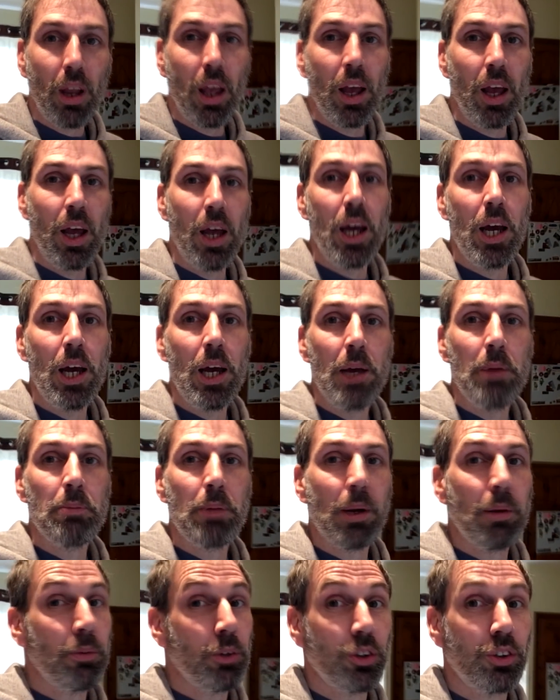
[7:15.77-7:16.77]
But I'm
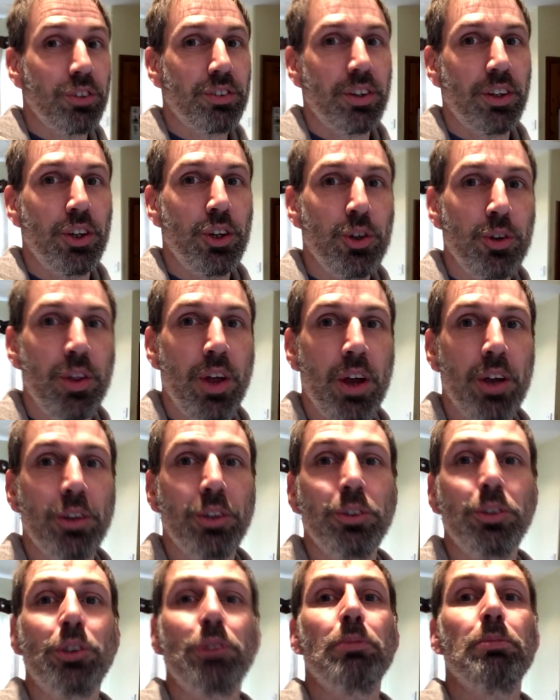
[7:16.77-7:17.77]
not going to tell you who
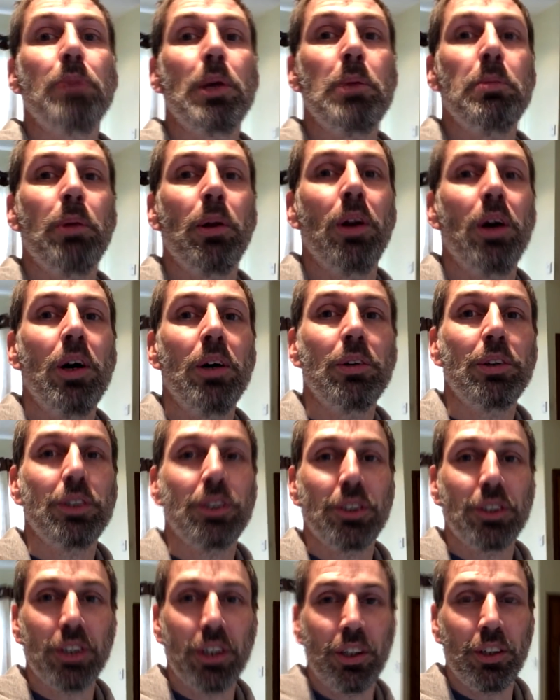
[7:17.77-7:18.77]
those people are,
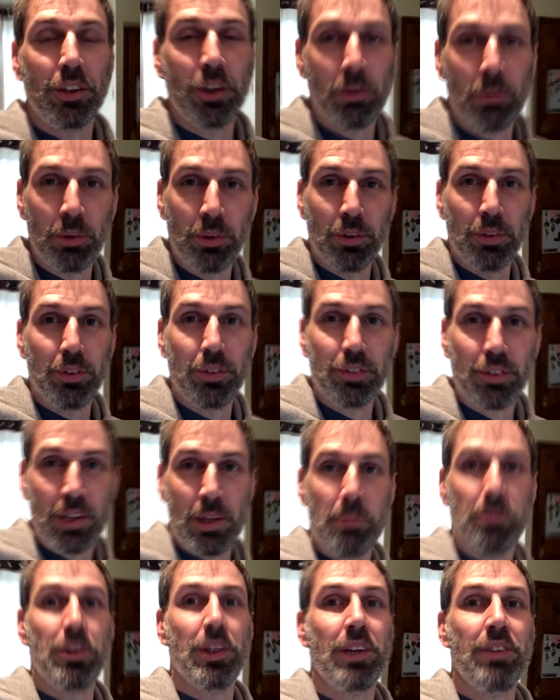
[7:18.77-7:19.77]
because I don't want
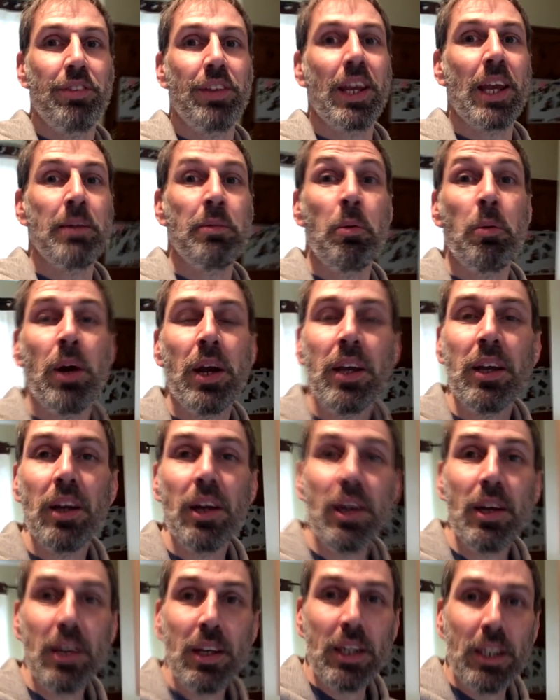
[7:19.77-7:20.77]
them to give the game away.
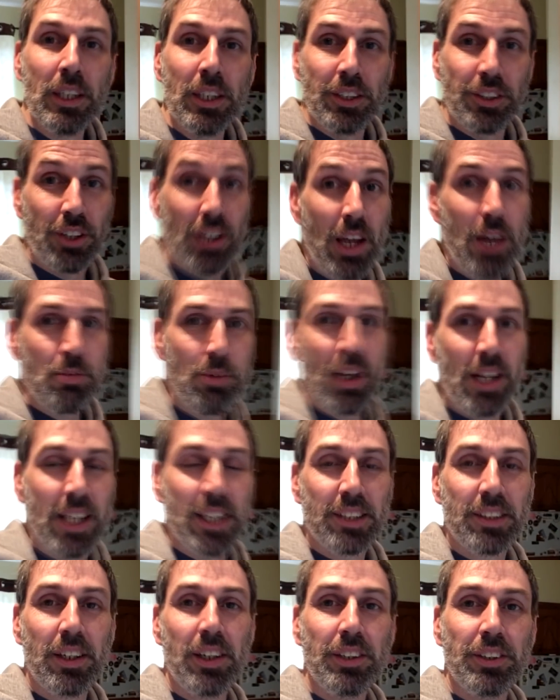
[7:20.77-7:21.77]
So yeah, I'm really
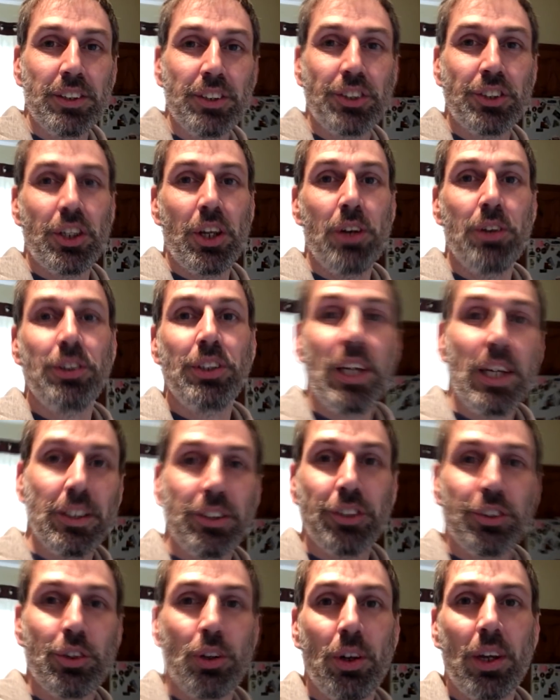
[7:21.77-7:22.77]
excited. So yeah,
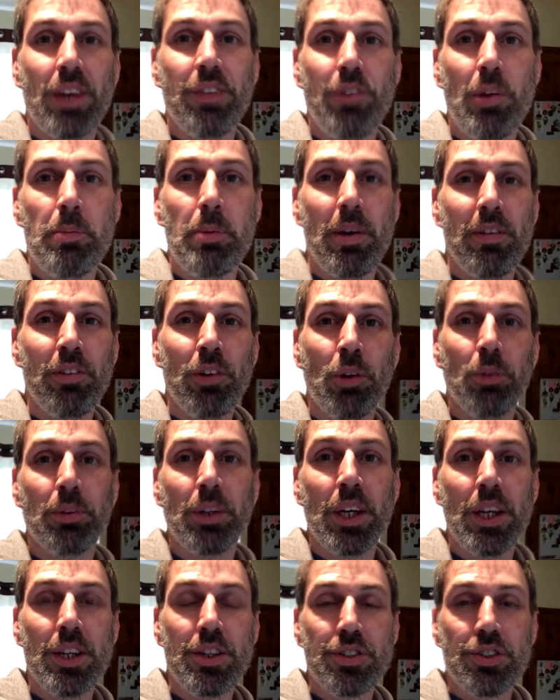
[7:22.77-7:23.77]
just thought I'd give you a bit of an
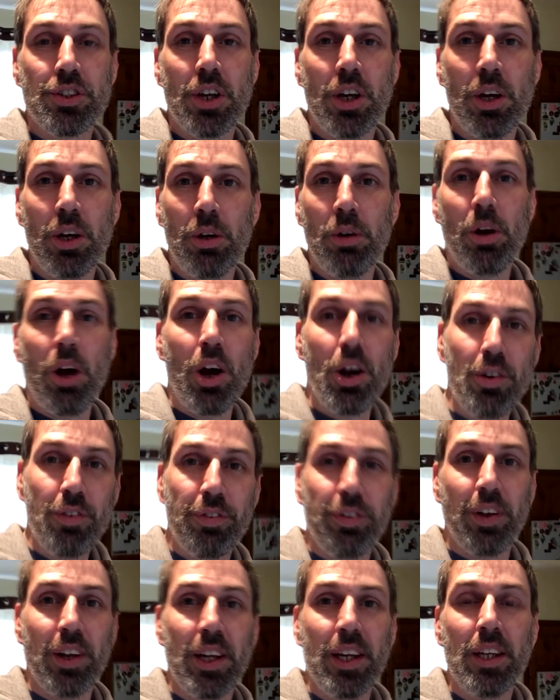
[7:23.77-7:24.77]
update. So
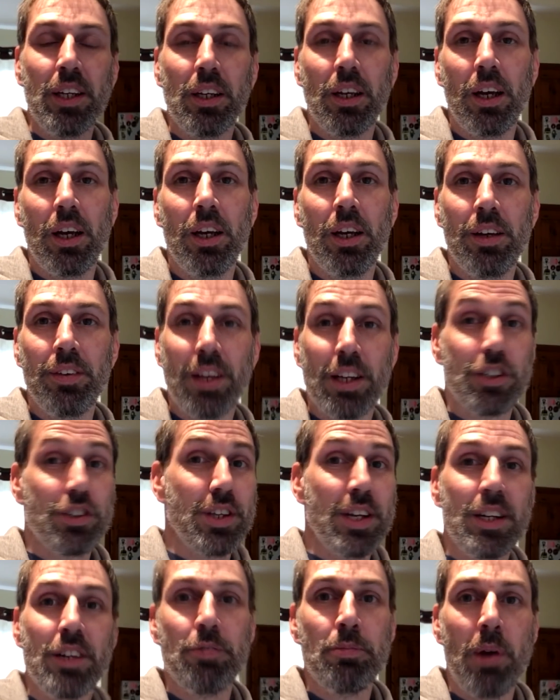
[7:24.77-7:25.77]
hopefully that's
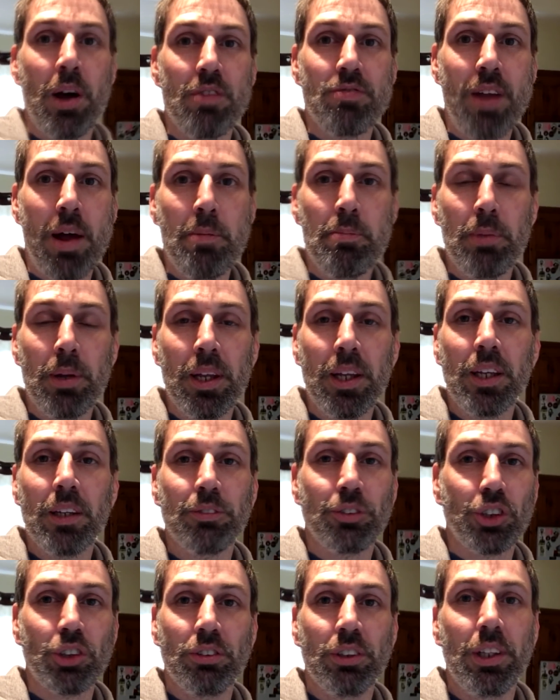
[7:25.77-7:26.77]
the end of my rambling.
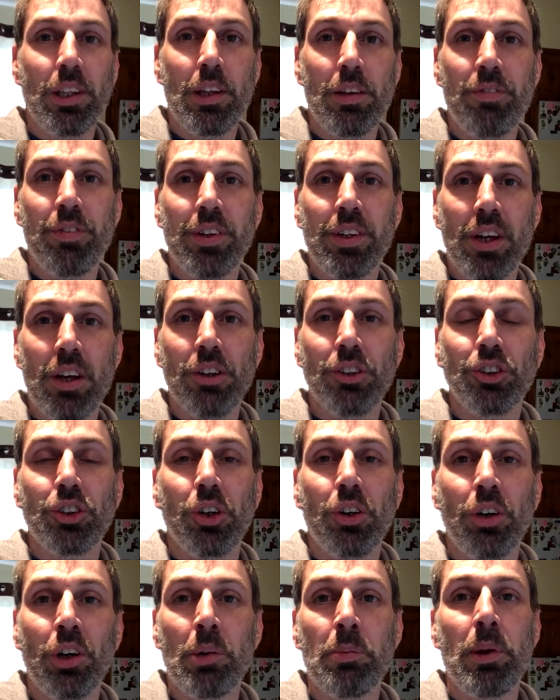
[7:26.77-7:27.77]
Sorry the video's
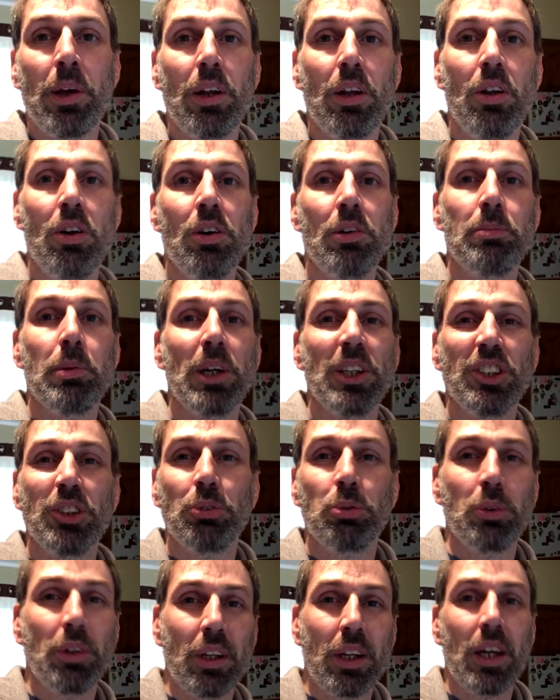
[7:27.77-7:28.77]
gone on a bit long, but I
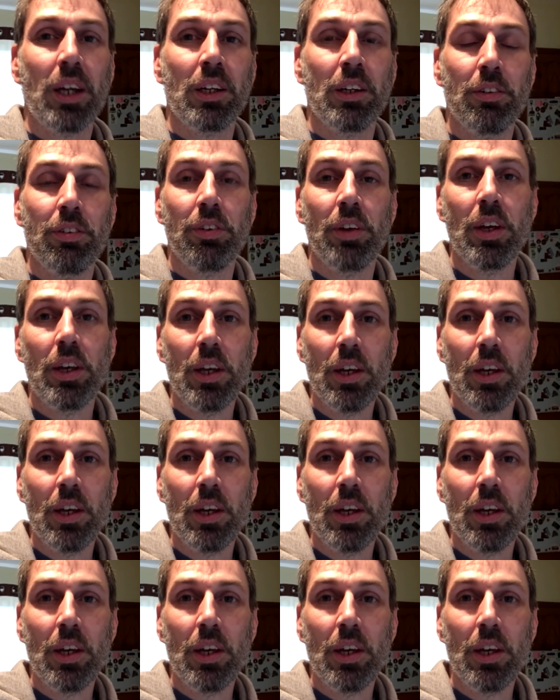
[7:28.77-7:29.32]
just wanted to kind of